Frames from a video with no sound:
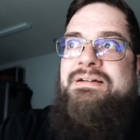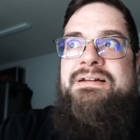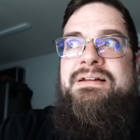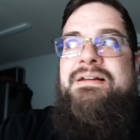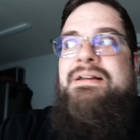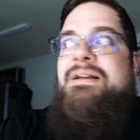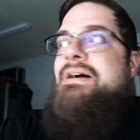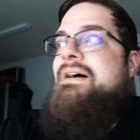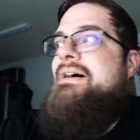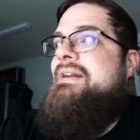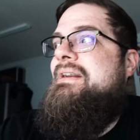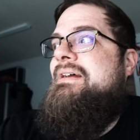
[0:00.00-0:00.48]

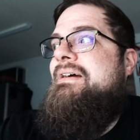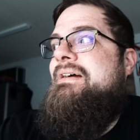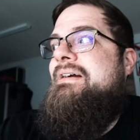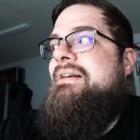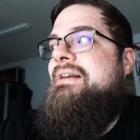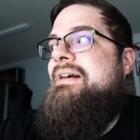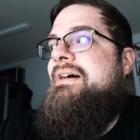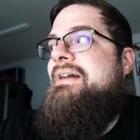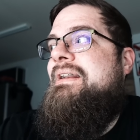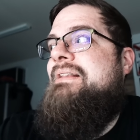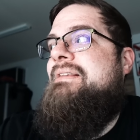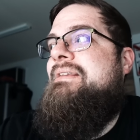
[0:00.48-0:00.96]
gotta
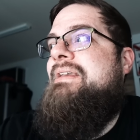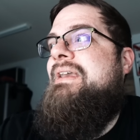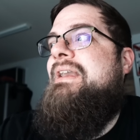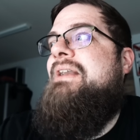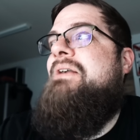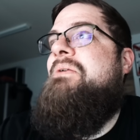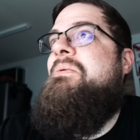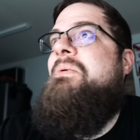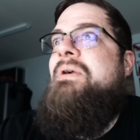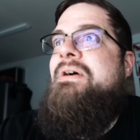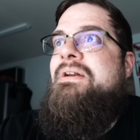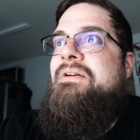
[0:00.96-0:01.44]
gotta
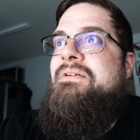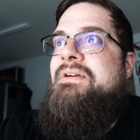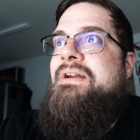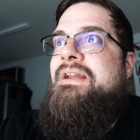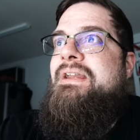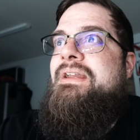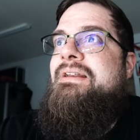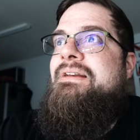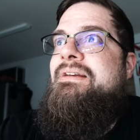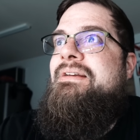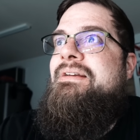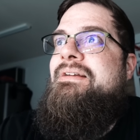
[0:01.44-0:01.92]
take one
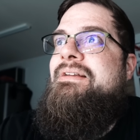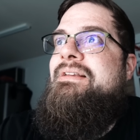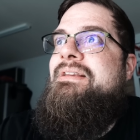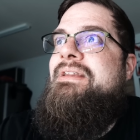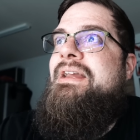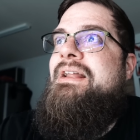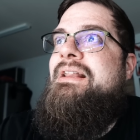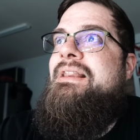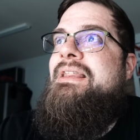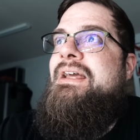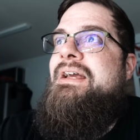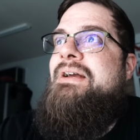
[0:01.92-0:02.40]
right
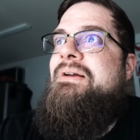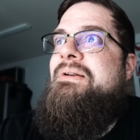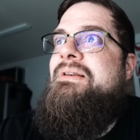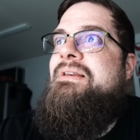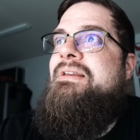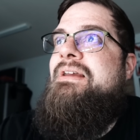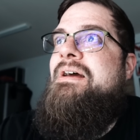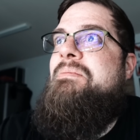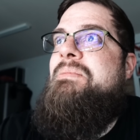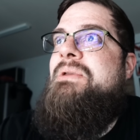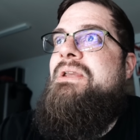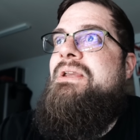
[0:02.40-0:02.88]
take that
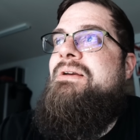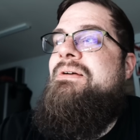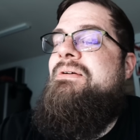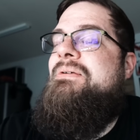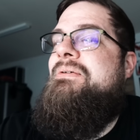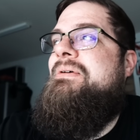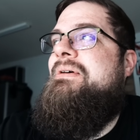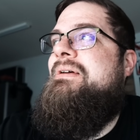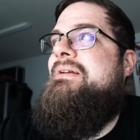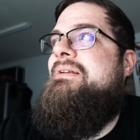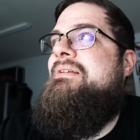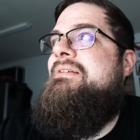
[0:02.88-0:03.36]

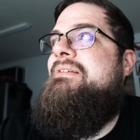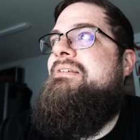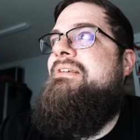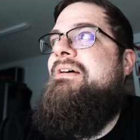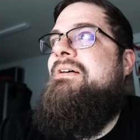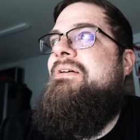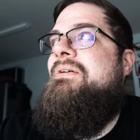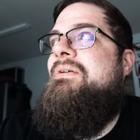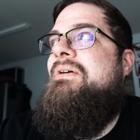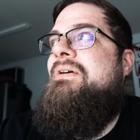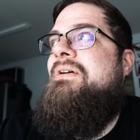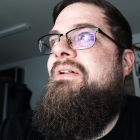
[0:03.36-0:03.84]
w
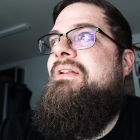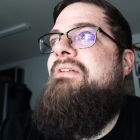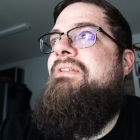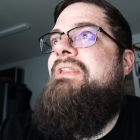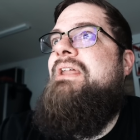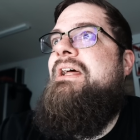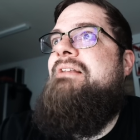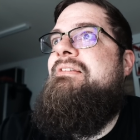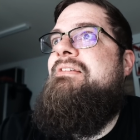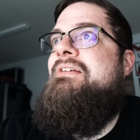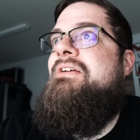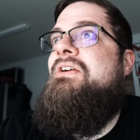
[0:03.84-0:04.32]
so all of
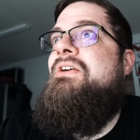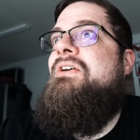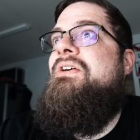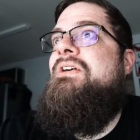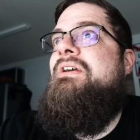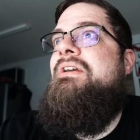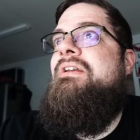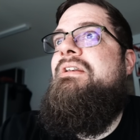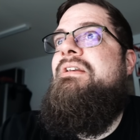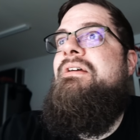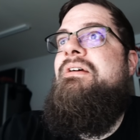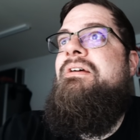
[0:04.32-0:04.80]
that's
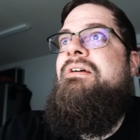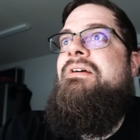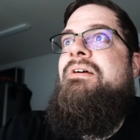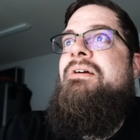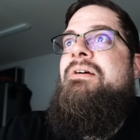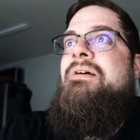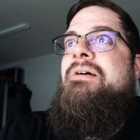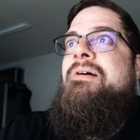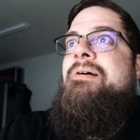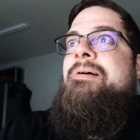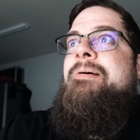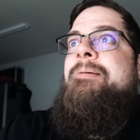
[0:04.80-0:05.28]
good
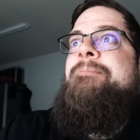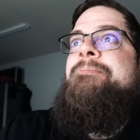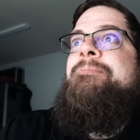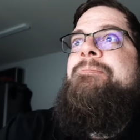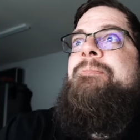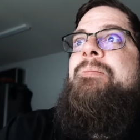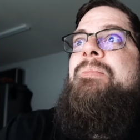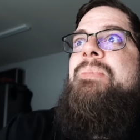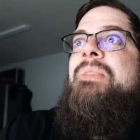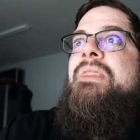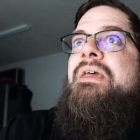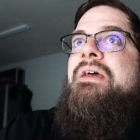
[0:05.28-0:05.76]

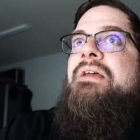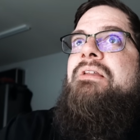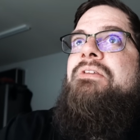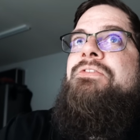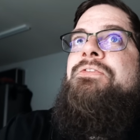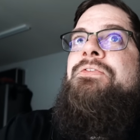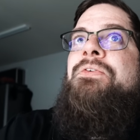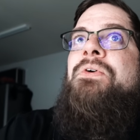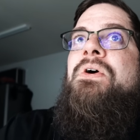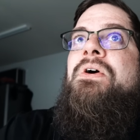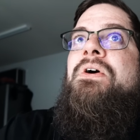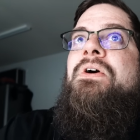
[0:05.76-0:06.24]
as
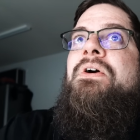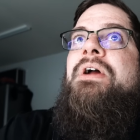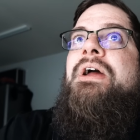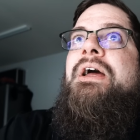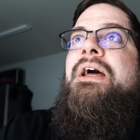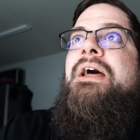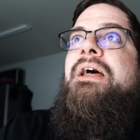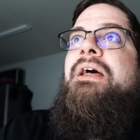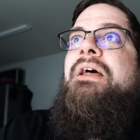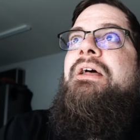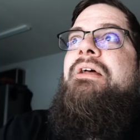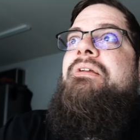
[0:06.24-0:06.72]
far
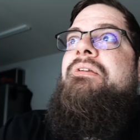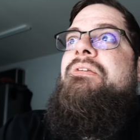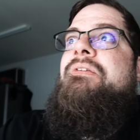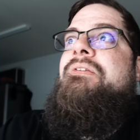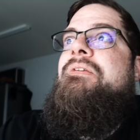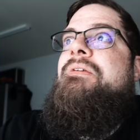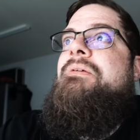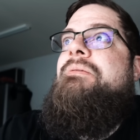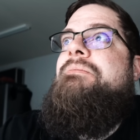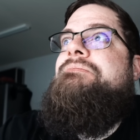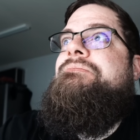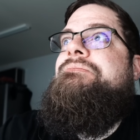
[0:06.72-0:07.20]

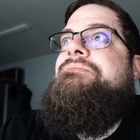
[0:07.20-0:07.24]
as